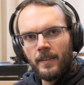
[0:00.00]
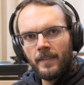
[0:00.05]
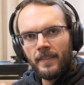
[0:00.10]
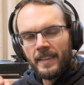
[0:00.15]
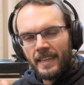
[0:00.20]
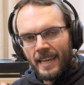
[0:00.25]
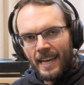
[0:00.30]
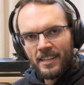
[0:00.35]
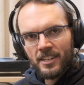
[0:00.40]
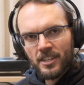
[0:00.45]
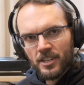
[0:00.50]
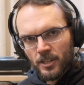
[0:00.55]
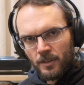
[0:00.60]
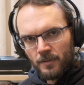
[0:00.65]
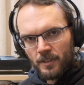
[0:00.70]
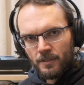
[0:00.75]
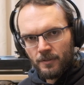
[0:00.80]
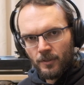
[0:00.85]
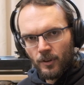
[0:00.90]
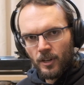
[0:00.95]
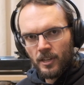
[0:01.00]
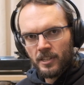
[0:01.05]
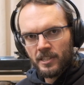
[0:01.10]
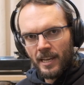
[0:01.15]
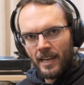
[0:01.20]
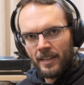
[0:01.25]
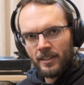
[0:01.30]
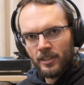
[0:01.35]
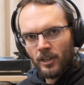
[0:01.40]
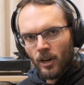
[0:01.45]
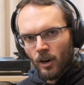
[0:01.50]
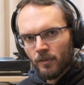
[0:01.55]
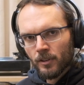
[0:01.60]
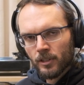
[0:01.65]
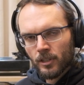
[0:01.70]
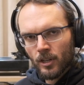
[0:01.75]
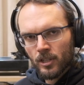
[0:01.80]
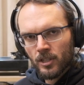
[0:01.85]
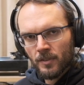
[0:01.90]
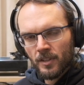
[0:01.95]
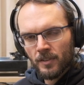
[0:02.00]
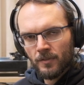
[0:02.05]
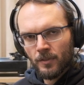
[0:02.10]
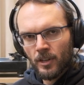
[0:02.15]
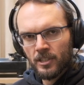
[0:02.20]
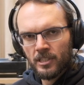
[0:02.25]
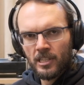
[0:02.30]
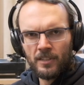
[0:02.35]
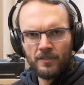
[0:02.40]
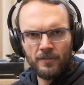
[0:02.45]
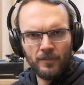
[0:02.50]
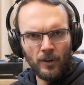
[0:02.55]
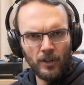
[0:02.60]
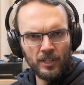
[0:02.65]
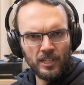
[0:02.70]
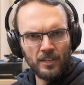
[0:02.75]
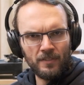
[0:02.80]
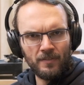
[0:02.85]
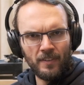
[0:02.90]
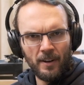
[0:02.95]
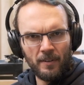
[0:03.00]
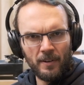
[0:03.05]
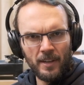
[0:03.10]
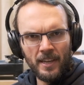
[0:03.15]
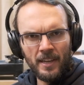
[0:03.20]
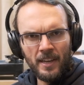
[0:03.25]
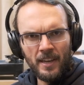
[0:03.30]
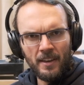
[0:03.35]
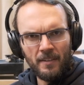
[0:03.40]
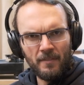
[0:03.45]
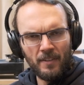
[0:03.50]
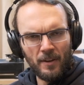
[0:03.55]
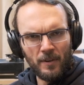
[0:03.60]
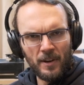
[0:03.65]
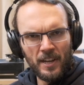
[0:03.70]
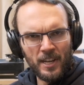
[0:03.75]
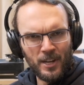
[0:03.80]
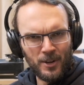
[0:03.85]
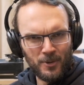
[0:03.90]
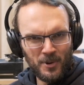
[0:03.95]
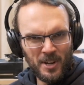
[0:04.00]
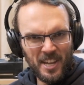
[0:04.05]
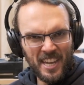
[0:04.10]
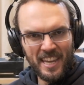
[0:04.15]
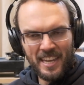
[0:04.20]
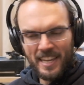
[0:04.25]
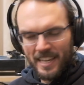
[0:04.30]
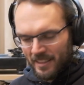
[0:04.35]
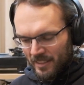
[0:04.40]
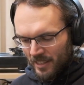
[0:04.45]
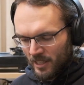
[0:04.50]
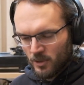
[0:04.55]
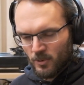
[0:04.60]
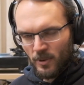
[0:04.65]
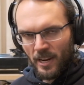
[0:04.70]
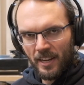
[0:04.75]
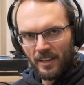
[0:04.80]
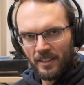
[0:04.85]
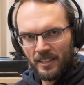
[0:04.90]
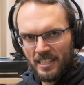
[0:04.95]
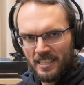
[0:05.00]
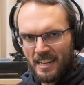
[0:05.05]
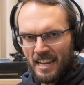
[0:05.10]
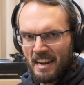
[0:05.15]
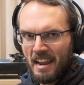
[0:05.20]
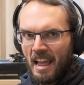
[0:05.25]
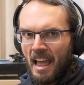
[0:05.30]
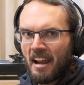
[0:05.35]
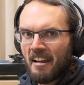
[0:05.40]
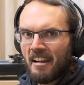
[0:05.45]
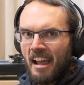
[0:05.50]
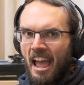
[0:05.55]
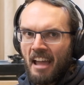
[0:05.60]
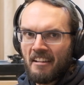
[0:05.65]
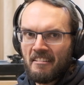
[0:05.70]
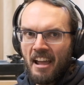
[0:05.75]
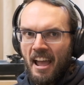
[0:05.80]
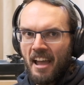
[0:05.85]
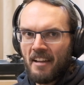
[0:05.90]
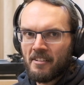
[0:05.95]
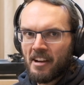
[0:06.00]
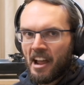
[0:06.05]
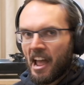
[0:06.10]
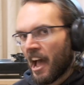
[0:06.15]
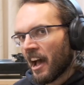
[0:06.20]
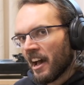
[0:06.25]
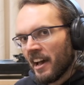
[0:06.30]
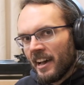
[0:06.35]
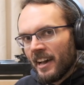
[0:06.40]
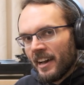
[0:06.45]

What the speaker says: The S's of his voice and the overtones of his voice is very, very creaky in this record. He's like, rah, rah, rah.